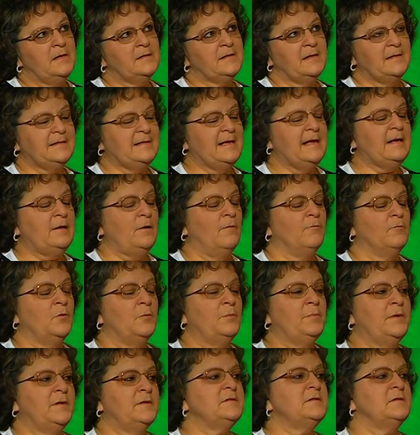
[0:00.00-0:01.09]
it's like taking over a
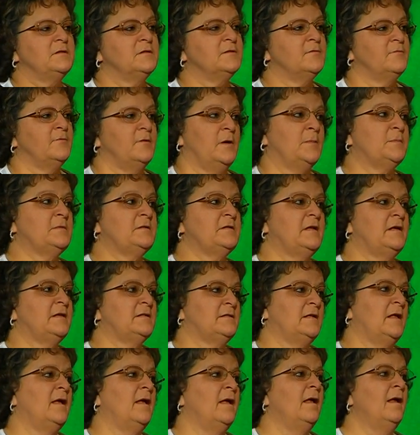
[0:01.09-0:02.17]
business for
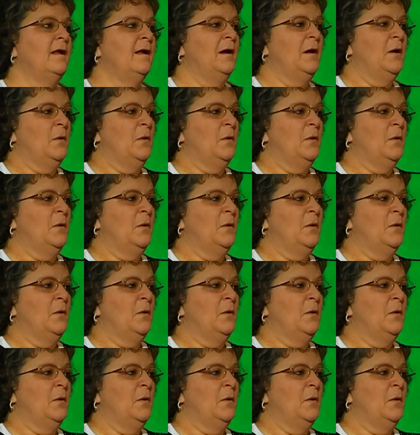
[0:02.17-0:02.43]
MCSA.